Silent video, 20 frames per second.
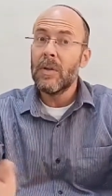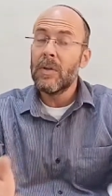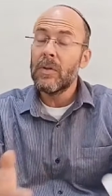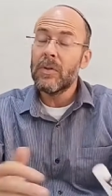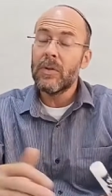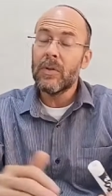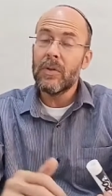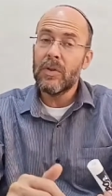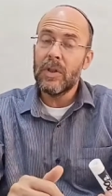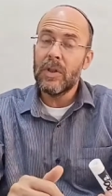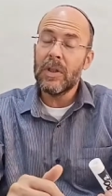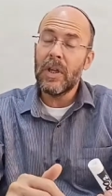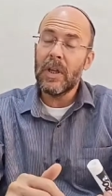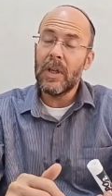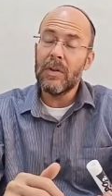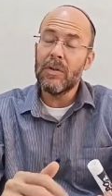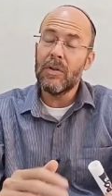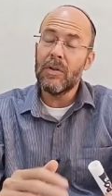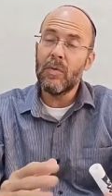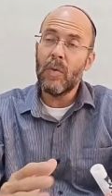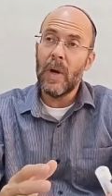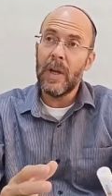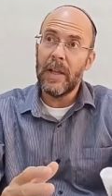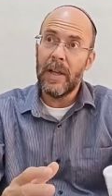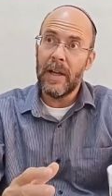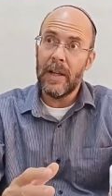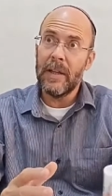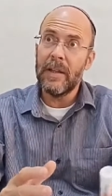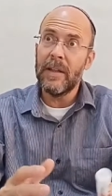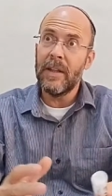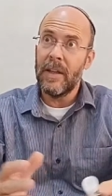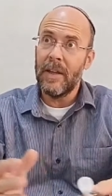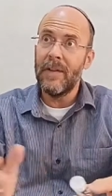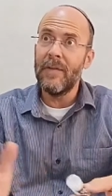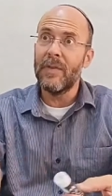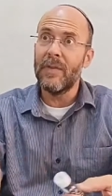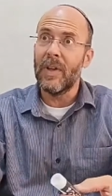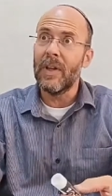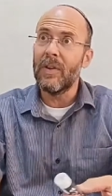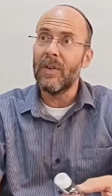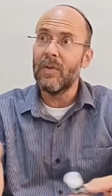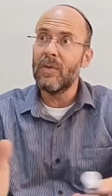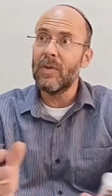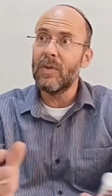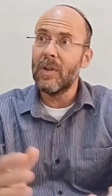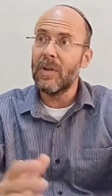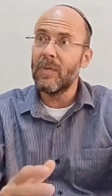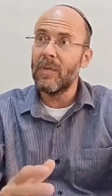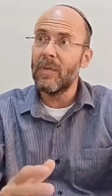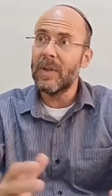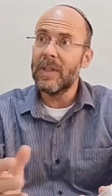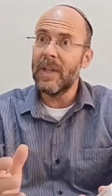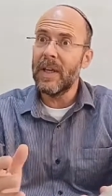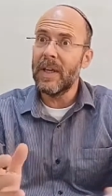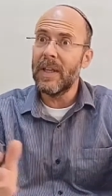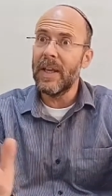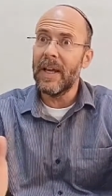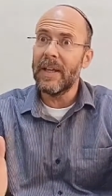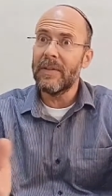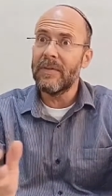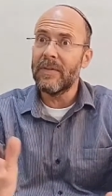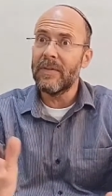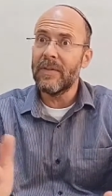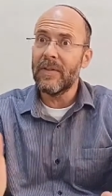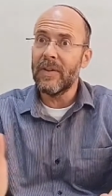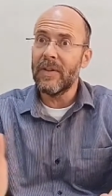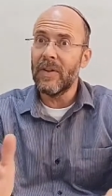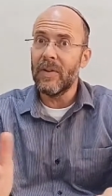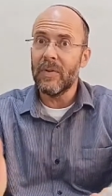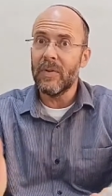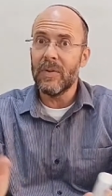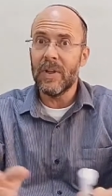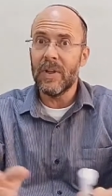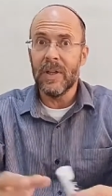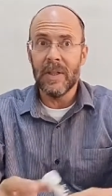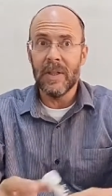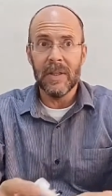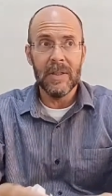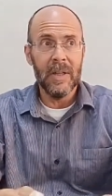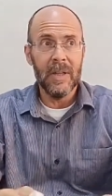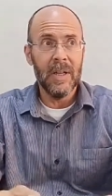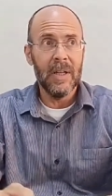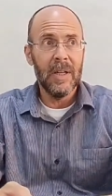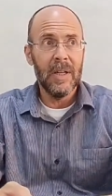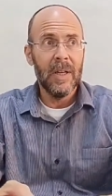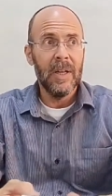So just like there's a twilight in the evening, usually we say that's, you know, the